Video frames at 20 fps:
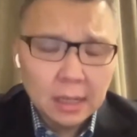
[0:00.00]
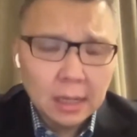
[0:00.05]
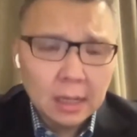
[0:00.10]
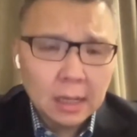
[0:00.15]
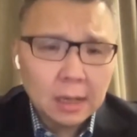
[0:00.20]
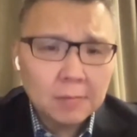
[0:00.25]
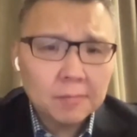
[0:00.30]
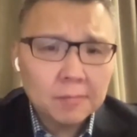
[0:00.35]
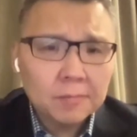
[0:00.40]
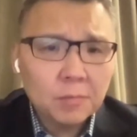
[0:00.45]

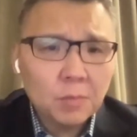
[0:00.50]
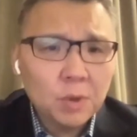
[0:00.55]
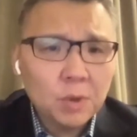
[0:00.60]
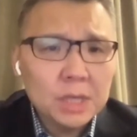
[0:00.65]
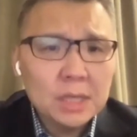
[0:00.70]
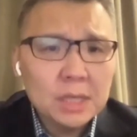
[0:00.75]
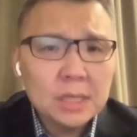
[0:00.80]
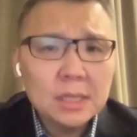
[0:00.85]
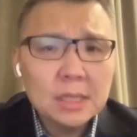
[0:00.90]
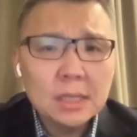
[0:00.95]
In
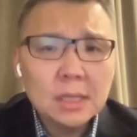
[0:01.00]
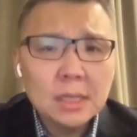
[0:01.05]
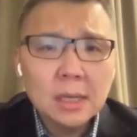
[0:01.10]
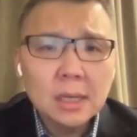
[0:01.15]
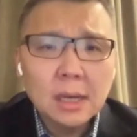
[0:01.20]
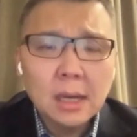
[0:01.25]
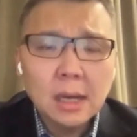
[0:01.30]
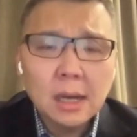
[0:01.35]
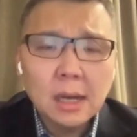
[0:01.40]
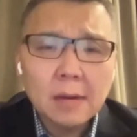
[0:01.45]

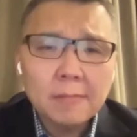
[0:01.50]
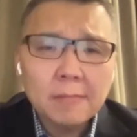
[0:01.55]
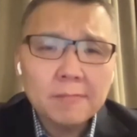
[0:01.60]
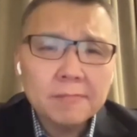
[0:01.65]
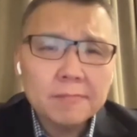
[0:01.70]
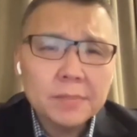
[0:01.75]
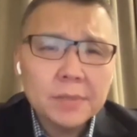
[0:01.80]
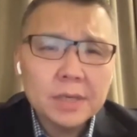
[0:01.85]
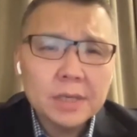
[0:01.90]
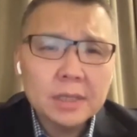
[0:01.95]

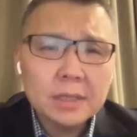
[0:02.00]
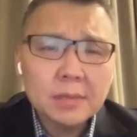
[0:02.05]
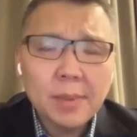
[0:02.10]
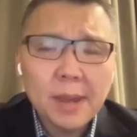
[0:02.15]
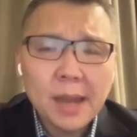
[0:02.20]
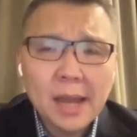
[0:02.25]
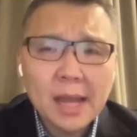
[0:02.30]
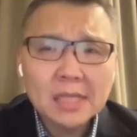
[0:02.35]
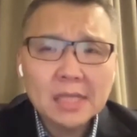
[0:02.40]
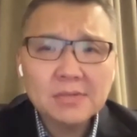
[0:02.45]
the
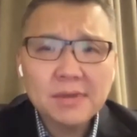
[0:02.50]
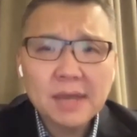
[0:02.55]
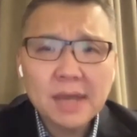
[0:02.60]
past,